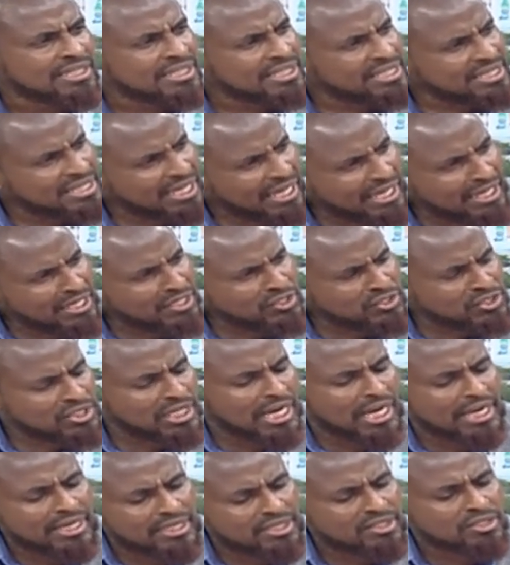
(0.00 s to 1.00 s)
The
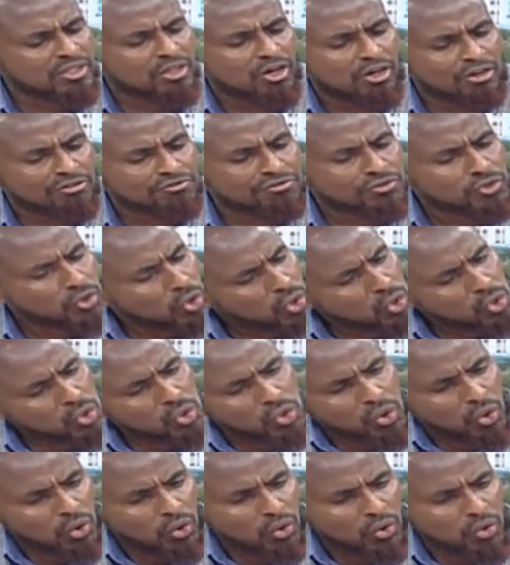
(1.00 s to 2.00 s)
inside of
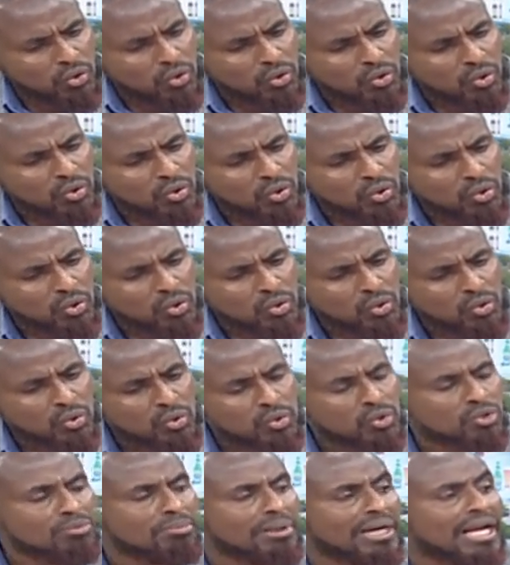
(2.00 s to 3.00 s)
Sonko
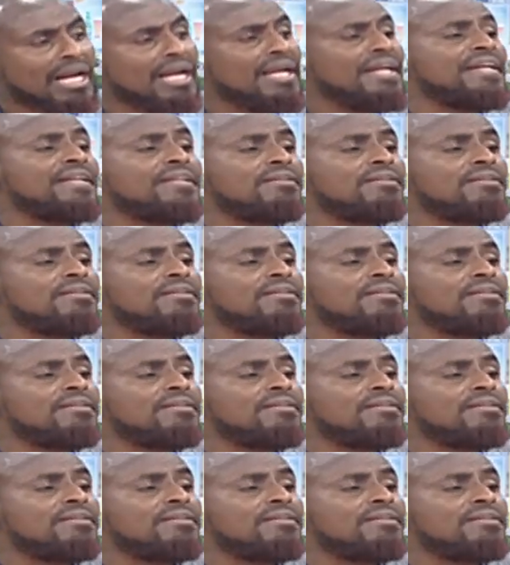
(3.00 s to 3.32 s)
could be clean.